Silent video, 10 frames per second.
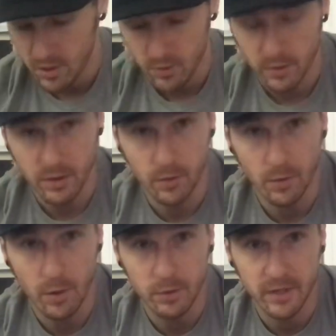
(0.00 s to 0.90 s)
we're going to
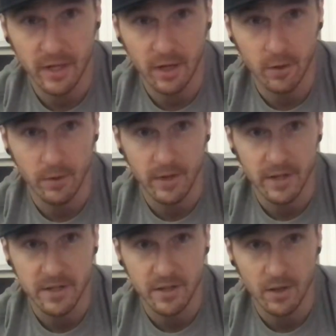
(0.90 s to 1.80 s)
rotate our
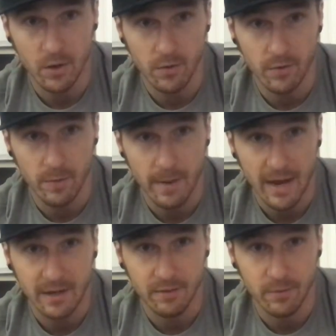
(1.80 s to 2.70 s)
wrist over,
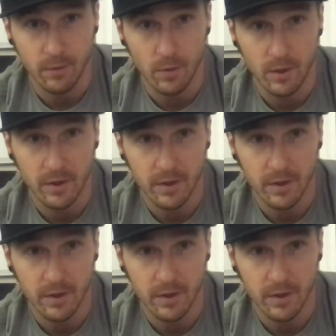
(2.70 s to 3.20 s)
back and forth.